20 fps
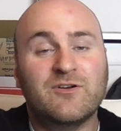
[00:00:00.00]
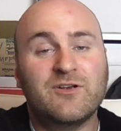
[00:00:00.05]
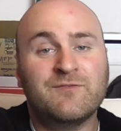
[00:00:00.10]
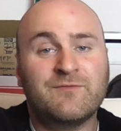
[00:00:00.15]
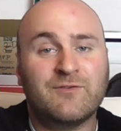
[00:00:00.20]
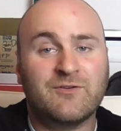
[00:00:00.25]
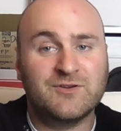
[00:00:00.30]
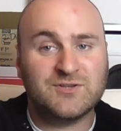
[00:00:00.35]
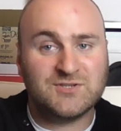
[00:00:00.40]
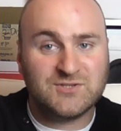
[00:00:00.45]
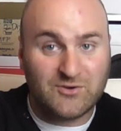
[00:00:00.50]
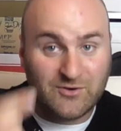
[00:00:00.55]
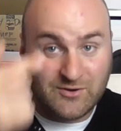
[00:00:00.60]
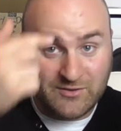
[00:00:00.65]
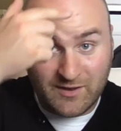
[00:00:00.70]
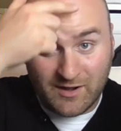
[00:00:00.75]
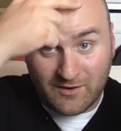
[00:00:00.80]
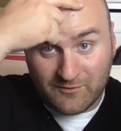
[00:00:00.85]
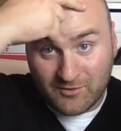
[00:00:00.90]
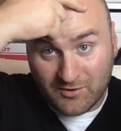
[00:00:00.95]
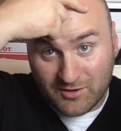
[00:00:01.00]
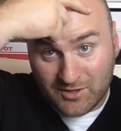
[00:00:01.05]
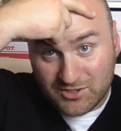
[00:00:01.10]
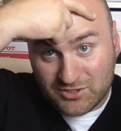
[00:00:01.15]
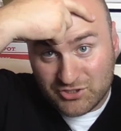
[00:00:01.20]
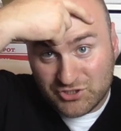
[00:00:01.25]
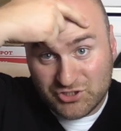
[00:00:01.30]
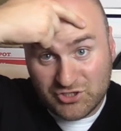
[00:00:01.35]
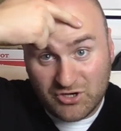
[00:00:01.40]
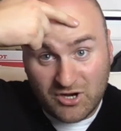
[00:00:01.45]
sorry that I've got a
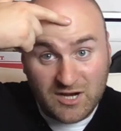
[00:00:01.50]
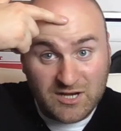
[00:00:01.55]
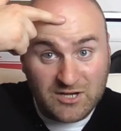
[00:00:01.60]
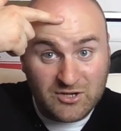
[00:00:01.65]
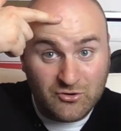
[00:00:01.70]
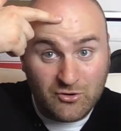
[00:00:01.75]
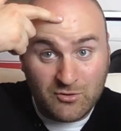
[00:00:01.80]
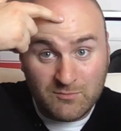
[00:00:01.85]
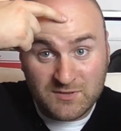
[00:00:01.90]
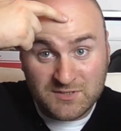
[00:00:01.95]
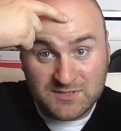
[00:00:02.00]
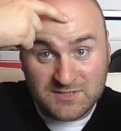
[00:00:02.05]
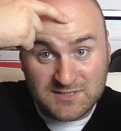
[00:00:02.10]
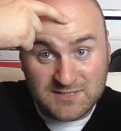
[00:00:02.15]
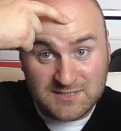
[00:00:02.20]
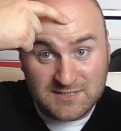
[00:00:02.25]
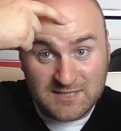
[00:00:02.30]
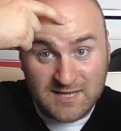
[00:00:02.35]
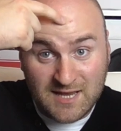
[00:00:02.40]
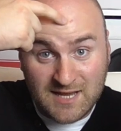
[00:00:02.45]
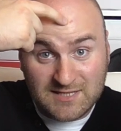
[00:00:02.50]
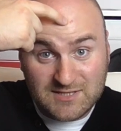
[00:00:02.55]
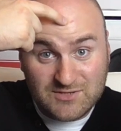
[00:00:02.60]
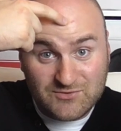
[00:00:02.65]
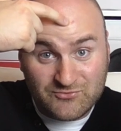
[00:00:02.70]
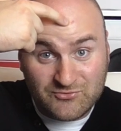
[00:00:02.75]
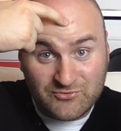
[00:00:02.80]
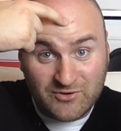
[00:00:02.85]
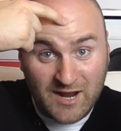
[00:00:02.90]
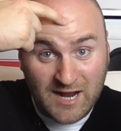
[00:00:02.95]
ginormous zit
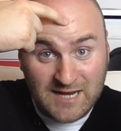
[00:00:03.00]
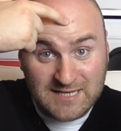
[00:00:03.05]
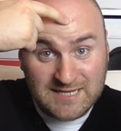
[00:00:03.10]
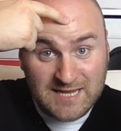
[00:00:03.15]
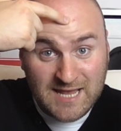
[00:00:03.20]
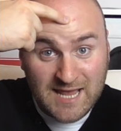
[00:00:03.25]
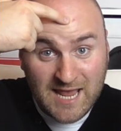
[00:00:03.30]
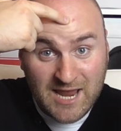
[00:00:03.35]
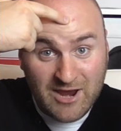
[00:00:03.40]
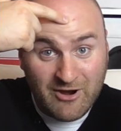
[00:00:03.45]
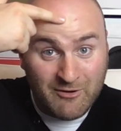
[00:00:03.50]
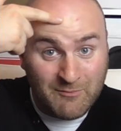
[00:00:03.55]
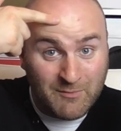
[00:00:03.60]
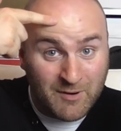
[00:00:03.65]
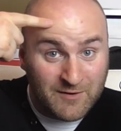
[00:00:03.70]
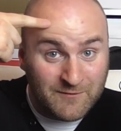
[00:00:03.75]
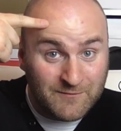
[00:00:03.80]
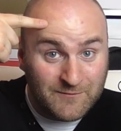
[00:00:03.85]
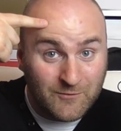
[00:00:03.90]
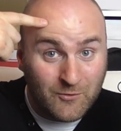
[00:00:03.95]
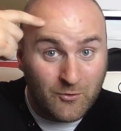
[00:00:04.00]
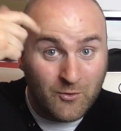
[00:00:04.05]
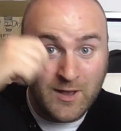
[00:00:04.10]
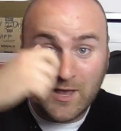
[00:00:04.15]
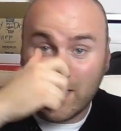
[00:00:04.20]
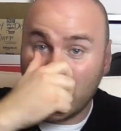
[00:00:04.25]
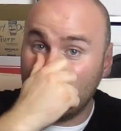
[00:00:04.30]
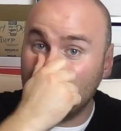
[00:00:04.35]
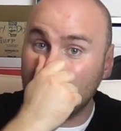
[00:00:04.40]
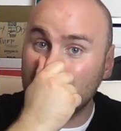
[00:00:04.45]
right here on my
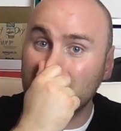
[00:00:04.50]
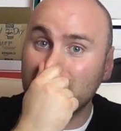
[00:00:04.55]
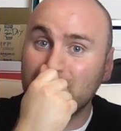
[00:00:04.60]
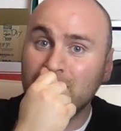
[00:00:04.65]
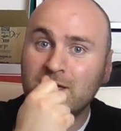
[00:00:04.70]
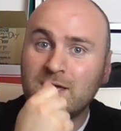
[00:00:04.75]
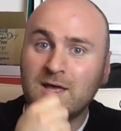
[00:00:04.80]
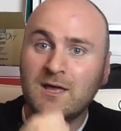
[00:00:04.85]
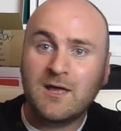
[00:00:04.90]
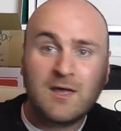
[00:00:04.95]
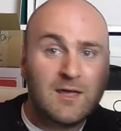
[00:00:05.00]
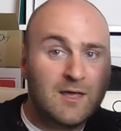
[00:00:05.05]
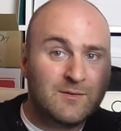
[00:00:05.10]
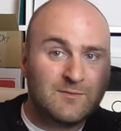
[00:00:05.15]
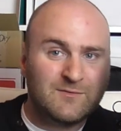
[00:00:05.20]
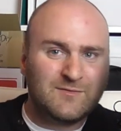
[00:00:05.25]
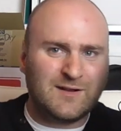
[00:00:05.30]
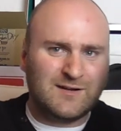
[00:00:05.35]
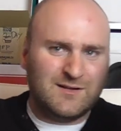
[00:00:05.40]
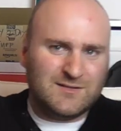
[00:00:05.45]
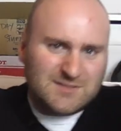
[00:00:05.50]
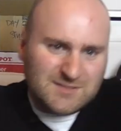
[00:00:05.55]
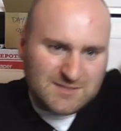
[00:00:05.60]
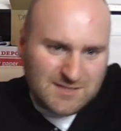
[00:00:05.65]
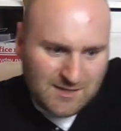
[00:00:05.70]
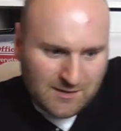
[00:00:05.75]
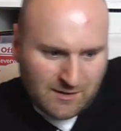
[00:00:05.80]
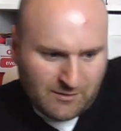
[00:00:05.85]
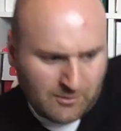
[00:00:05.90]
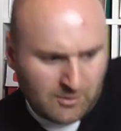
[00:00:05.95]
forehead. And in fact, let's just get
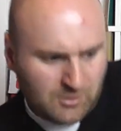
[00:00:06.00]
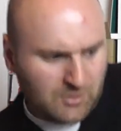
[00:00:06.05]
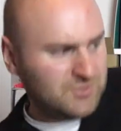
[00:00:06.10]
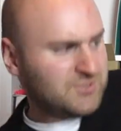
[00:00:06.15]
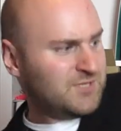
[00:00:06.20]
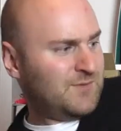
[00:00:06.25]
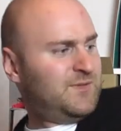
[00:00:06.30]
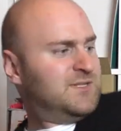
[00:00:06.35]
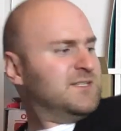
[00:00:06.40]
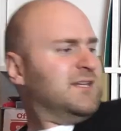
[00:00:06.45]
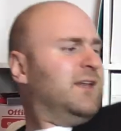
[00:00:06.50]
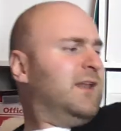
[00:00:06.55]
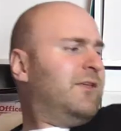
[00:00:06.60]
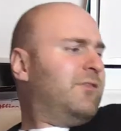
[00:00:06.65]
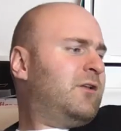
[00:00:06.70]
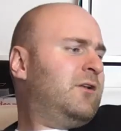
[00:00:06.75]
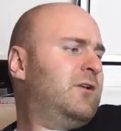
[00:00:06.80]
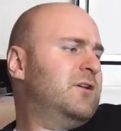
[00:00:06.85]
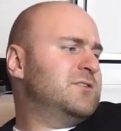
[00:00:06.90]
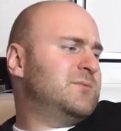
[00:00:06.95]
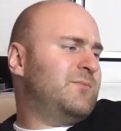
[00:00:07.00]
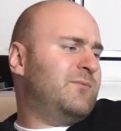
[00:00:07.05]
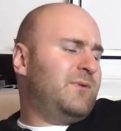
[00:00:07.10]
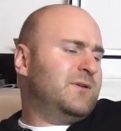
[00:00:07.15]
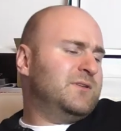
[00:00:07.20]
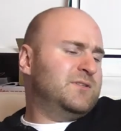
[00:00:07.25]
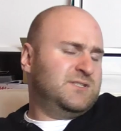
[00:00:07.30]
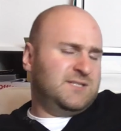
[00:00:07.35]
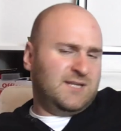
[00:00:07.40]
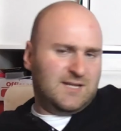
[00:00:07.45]
another close-up. Let's get another close-up on my
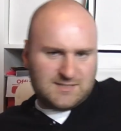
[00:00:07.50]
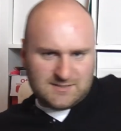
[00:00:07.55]
zit.